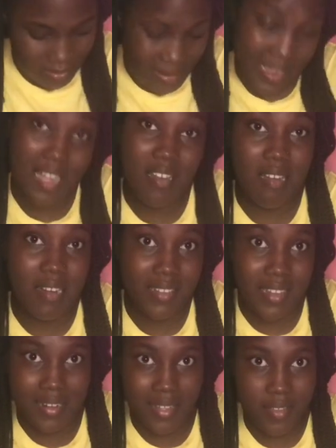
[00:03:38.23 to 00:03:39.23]
I call it
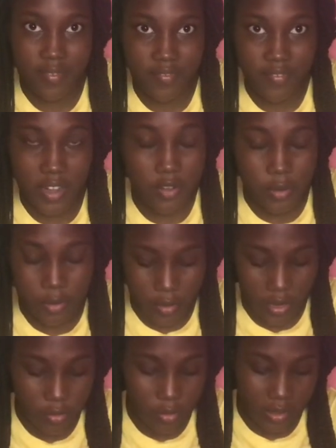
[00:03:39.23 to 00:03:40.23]
a knife. I
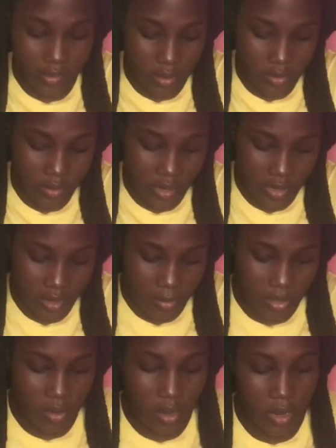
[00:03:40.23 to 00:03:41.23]
know that's not the right name, but
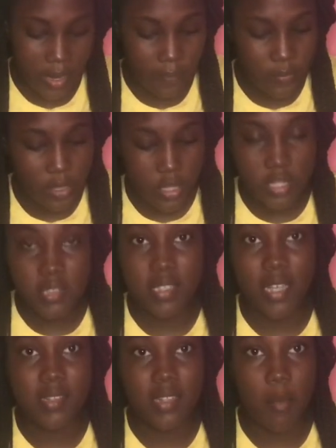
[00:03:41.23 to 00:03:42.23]
I call it to
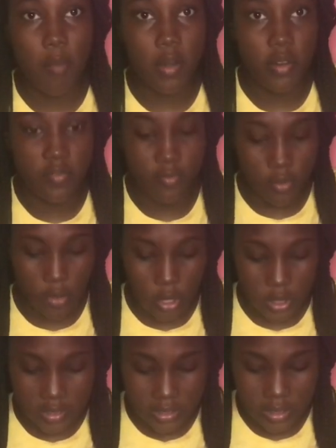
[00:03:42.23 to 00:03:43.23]
get that wonderful
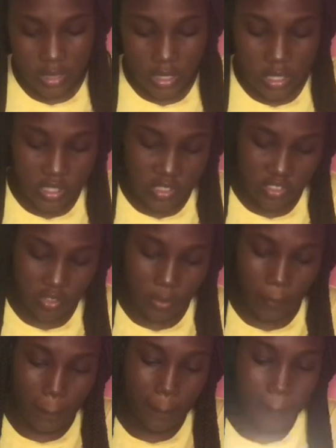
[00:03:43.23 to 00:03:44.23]
cut. So,
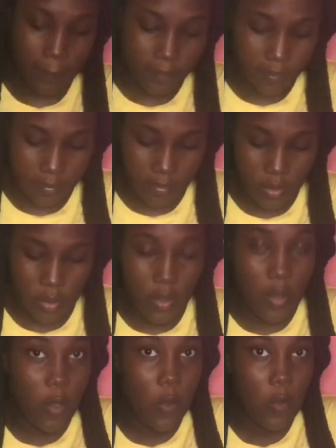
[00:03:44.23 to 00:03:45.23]

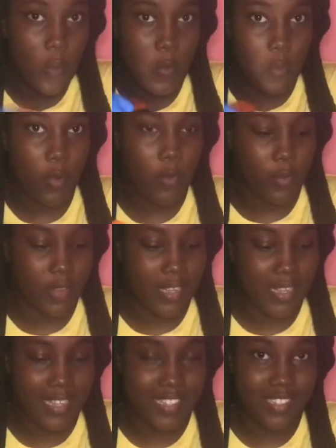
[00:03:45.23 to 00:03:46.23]
whoop,
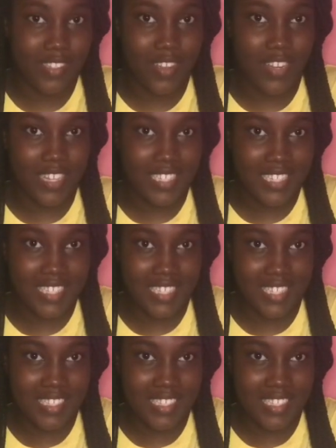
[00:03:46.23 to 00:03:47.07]
it's cut. So